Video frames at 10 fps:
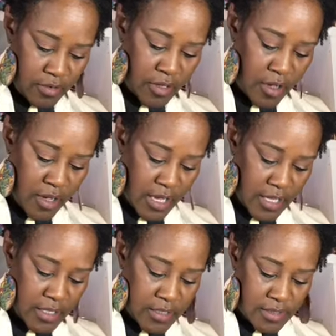Y'all, I
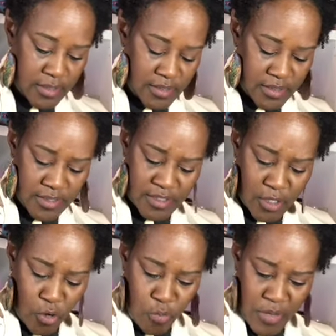got
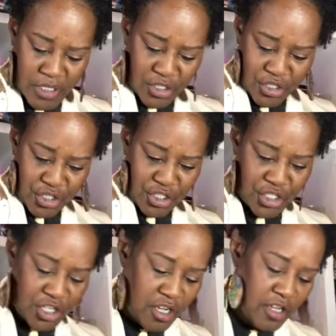so much
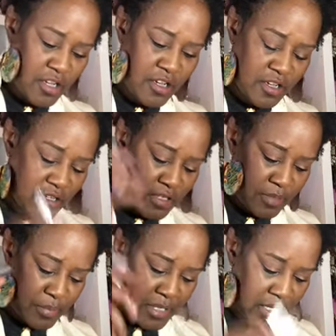junk.
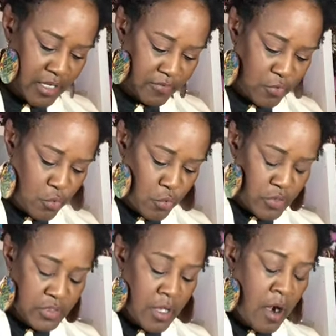A pen, of
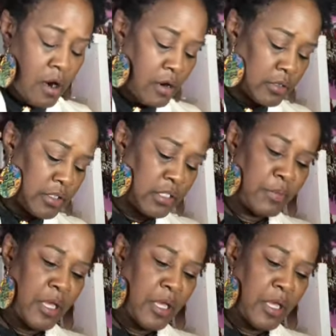course. Oh, this is